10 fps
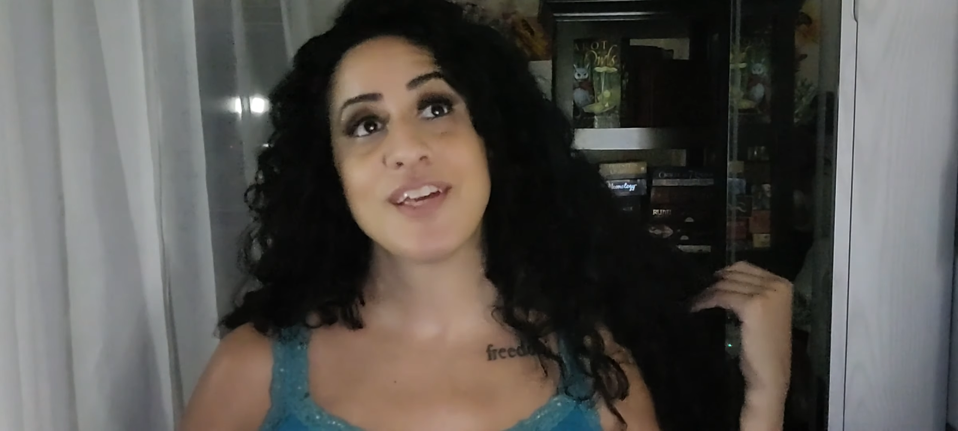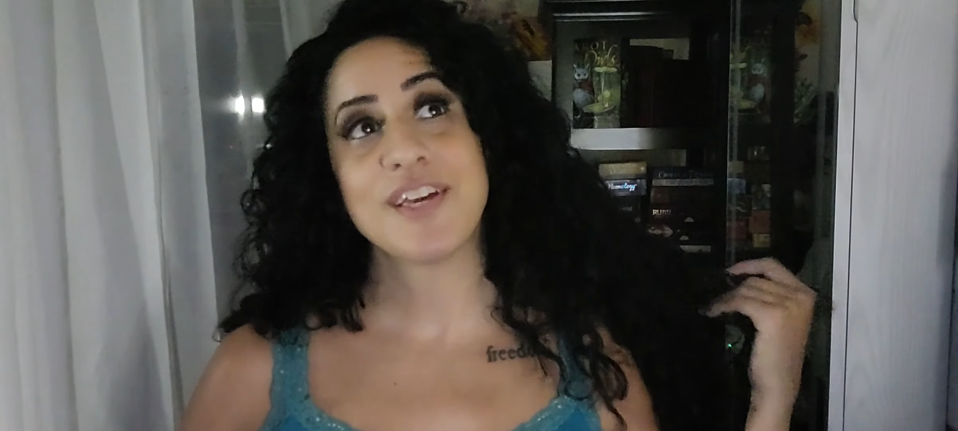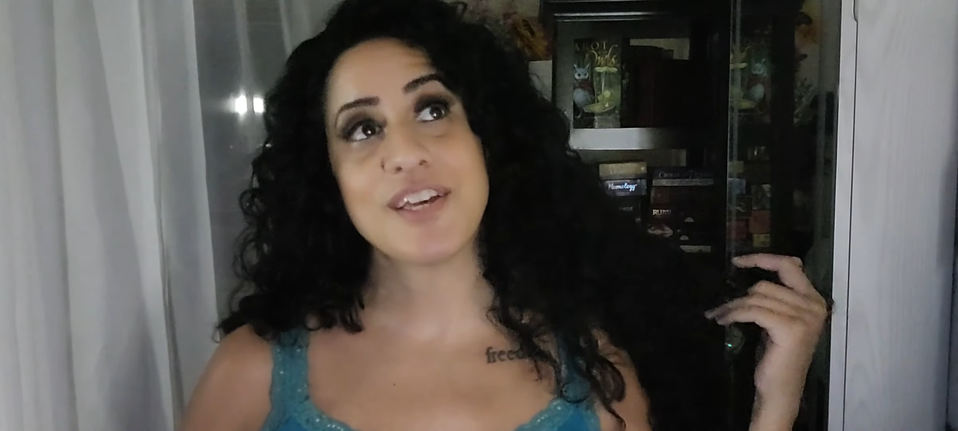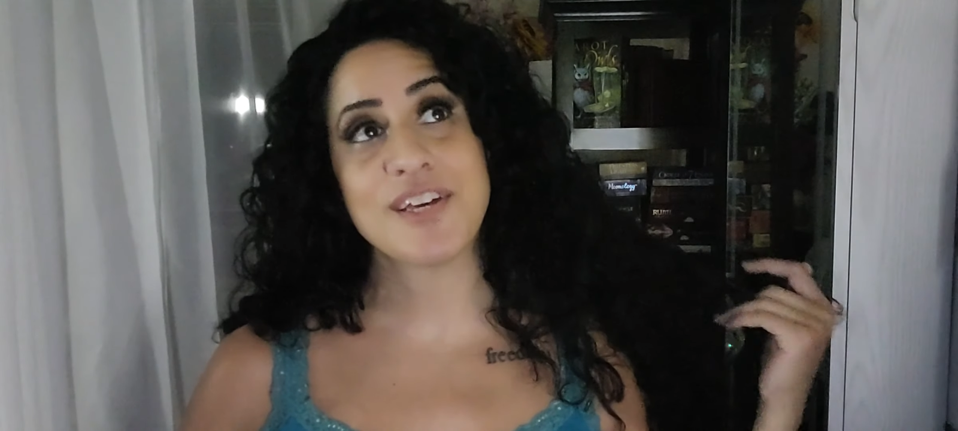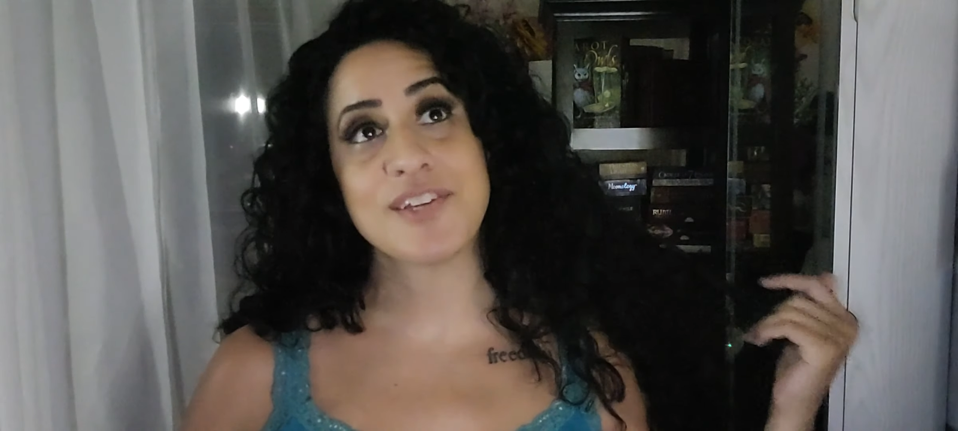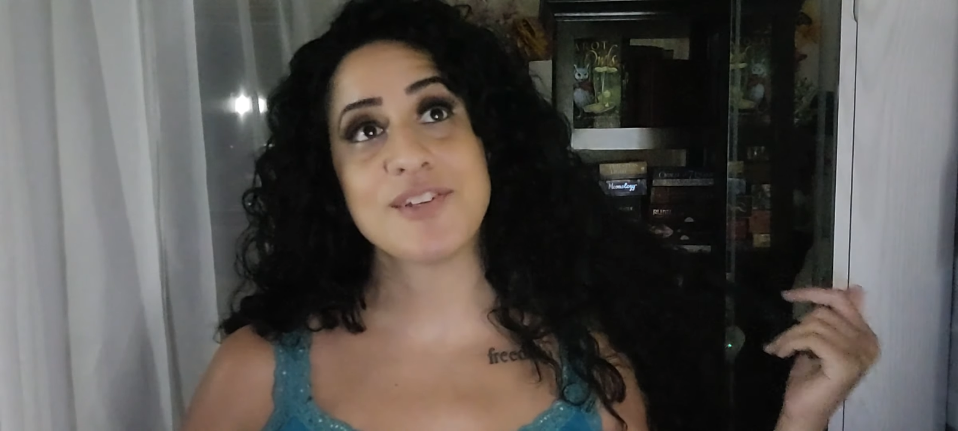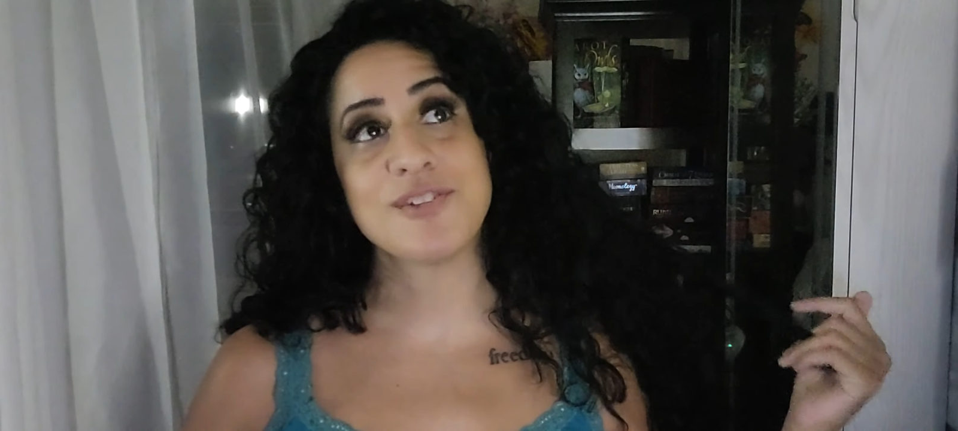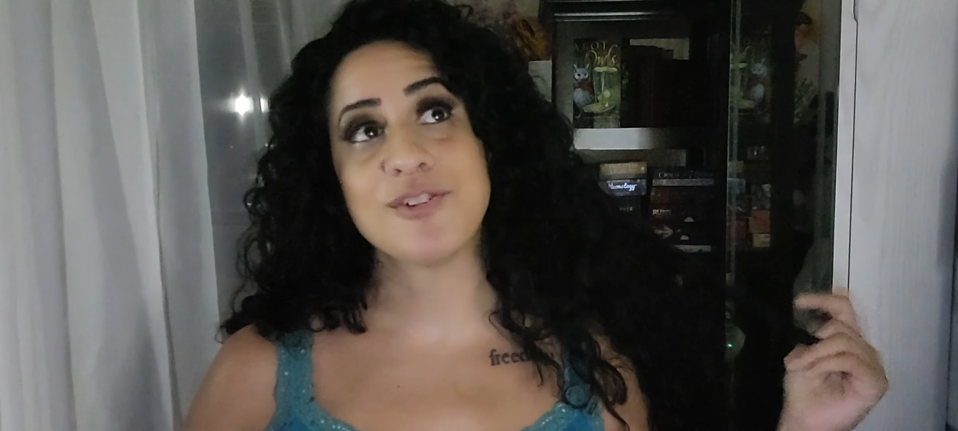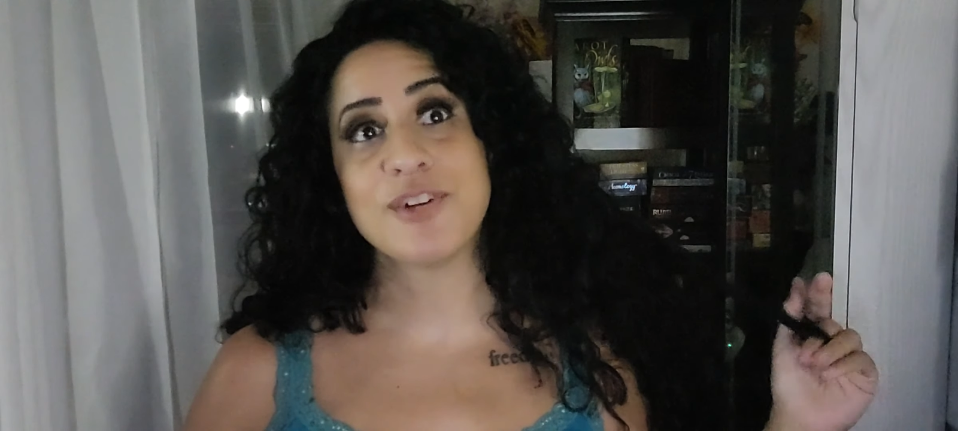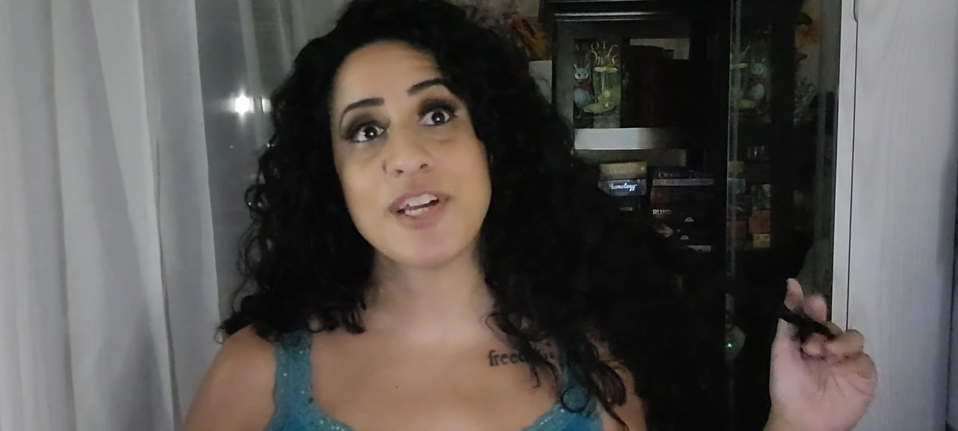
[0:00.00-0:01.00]
And, you
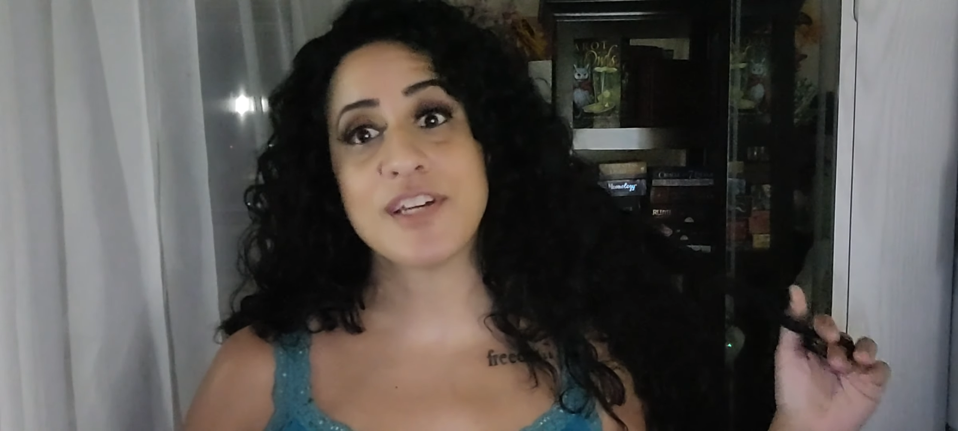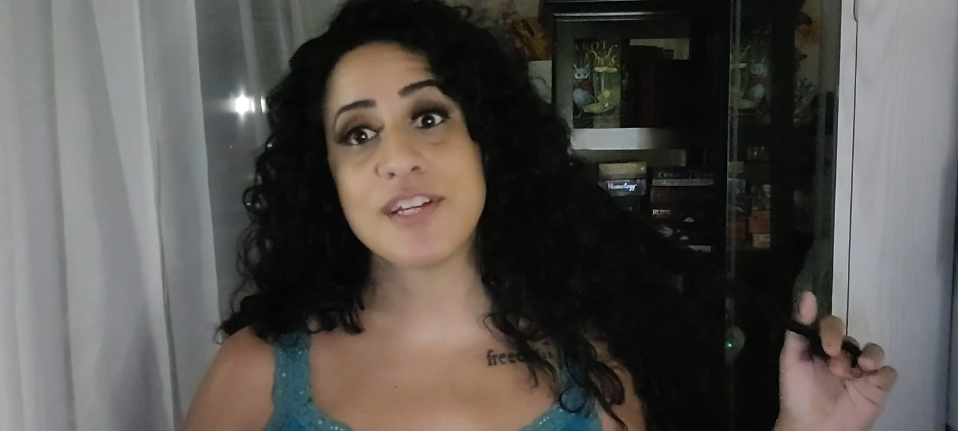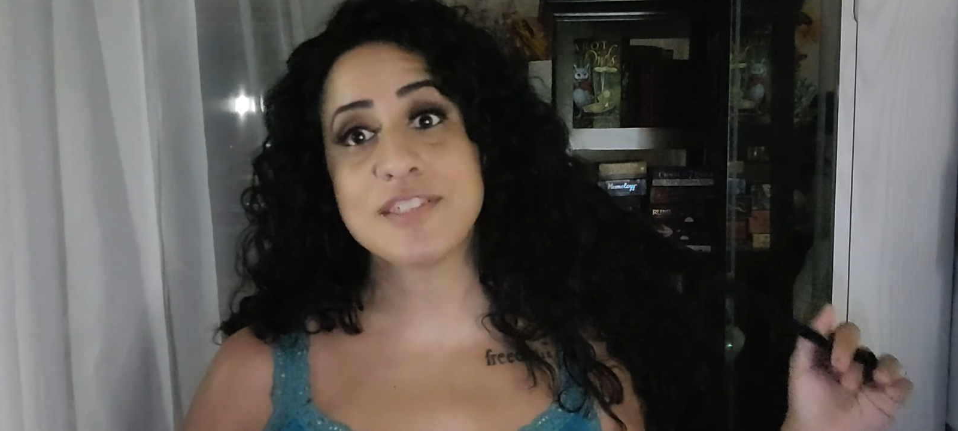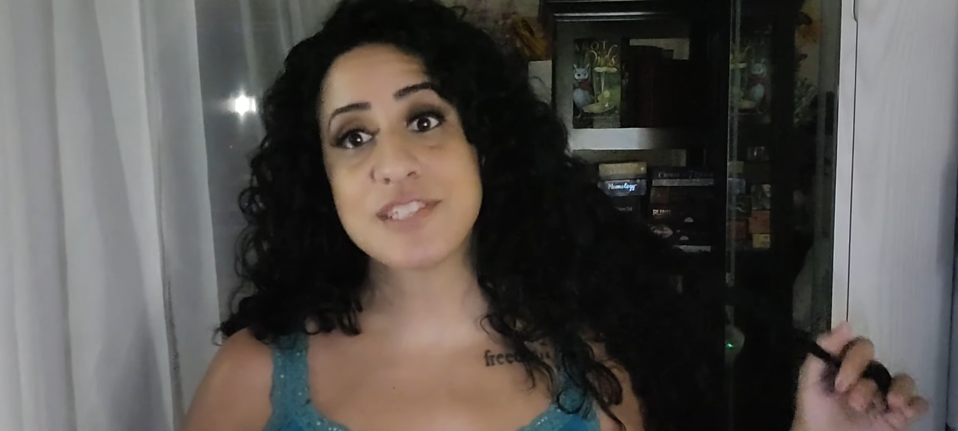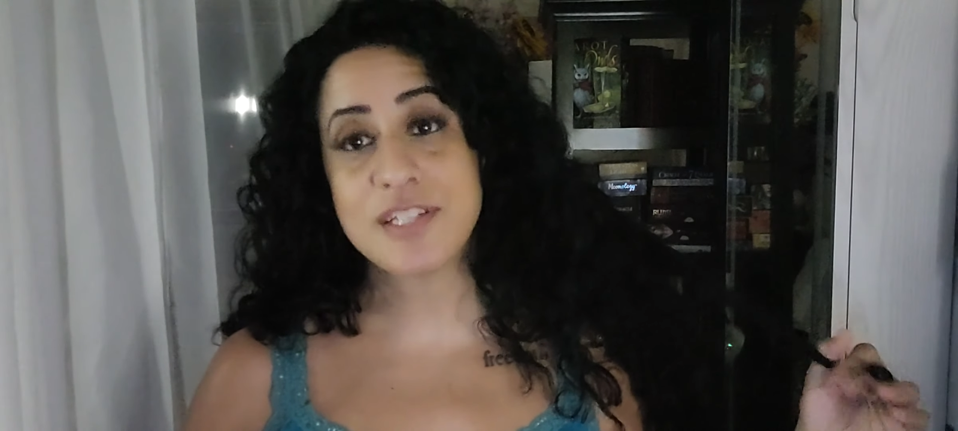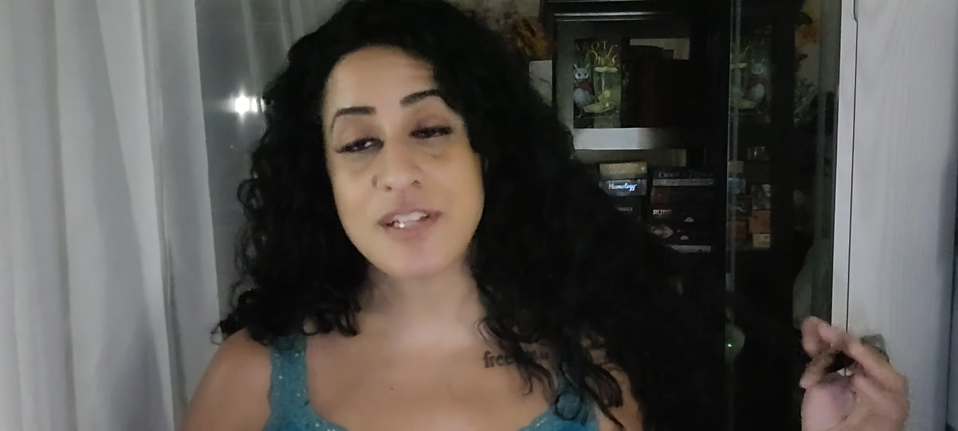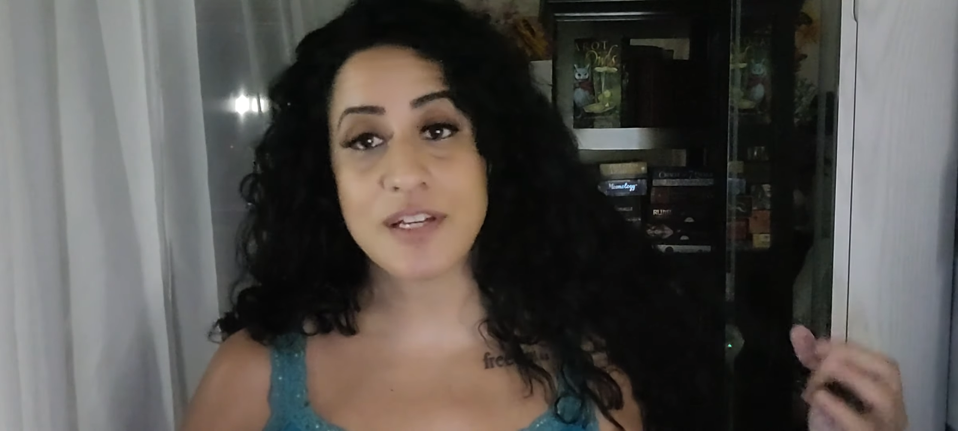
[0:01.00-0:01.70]
know, and I said,